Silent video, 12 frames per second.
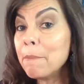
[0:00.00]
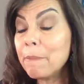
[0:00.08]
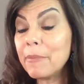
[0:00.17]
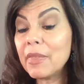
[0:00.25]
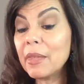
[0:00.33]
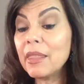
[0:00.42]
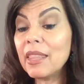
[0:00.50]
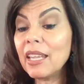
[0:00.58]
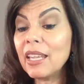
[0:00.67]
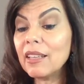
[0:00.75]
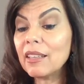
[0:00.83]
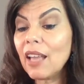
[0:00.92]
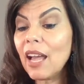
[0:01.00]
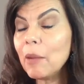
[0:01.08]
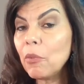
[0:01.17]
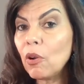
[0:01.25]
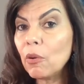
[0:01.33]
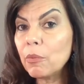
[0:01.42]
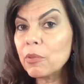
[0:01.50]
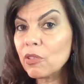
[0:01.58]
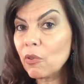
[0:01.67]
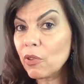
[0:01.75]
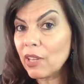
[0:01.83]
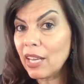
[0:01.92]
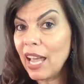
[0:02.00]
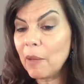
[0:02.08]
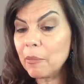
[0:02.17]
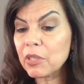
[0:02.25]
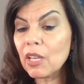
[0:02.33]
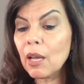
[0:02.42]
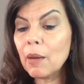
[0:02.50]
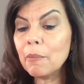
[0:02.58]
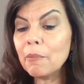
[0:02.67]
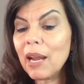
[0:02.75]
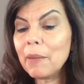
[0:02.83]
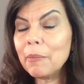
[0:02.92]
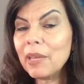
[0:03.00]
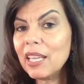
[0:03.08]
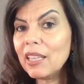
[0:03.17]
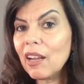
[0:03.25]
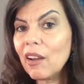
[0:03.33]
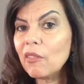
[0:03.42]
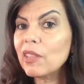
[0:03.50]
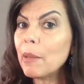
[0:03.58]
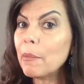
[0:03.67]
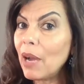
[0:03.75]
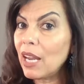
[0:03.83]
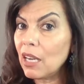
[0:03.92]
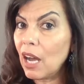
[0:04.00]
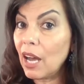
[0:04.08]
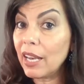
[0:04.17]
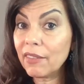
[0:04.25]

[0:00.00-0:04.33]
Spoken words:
The light bulbs or the lamps might be in there, they might not.